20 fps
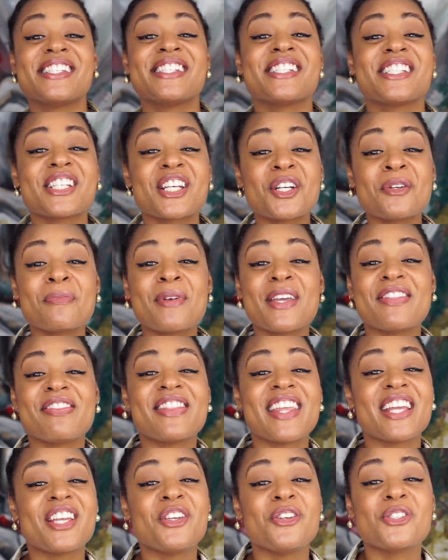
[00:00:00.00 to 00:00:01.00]
and gentlemen,
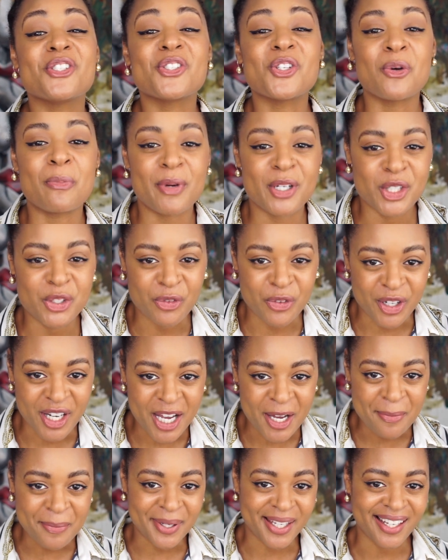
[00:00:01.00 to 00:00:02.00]
thank you so much for
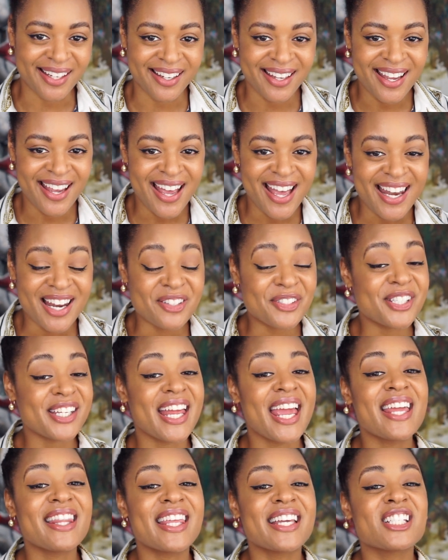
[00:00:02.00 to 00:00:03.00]
coming. Now today
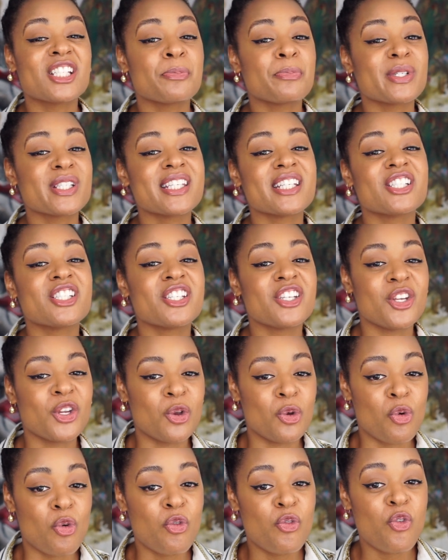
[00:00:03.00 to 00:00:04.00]
I'd like to present to
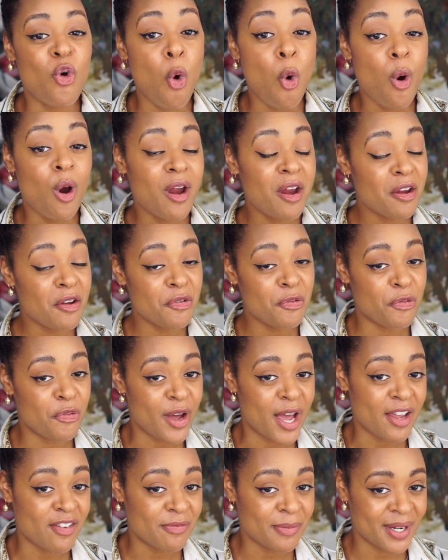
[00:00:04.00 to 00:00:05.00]
you 4
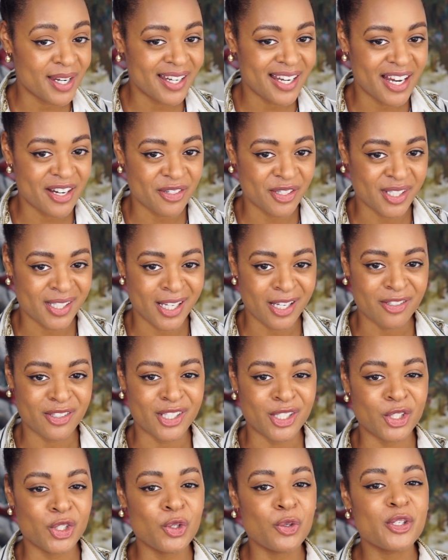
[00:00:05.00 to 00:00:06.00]
5-minute hairstyles
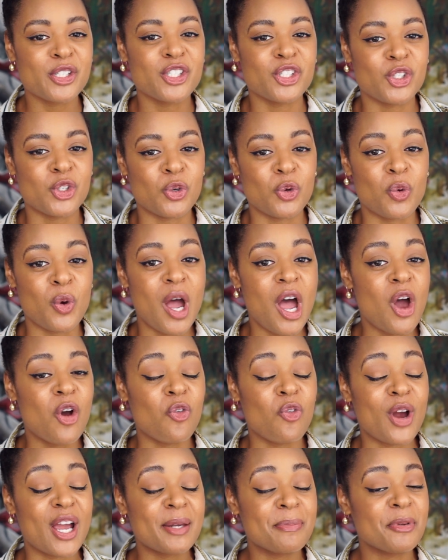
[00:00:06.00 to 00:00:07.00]
that you can do
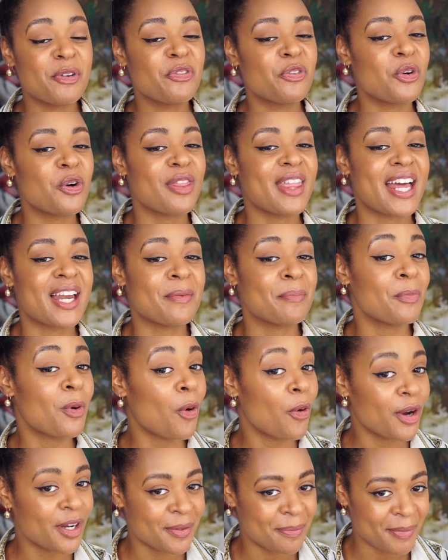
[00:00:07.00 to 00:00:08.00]
right before that
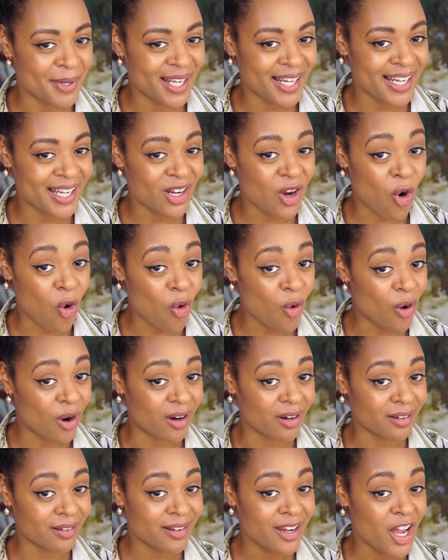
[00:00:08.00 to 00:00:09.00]
important meeting
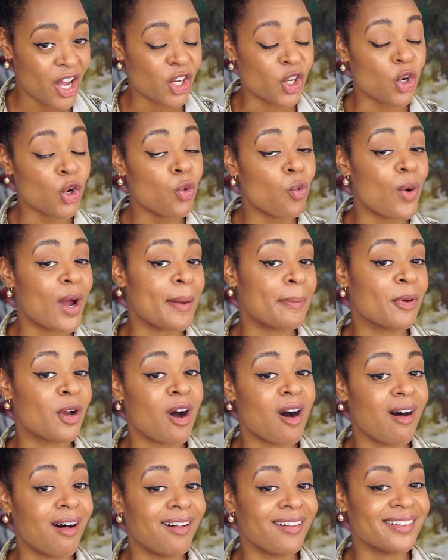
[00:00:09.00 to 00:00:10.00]
or your web
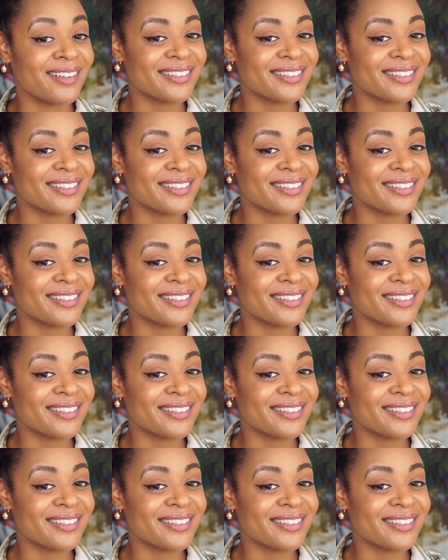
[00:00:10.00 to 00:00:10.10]
call.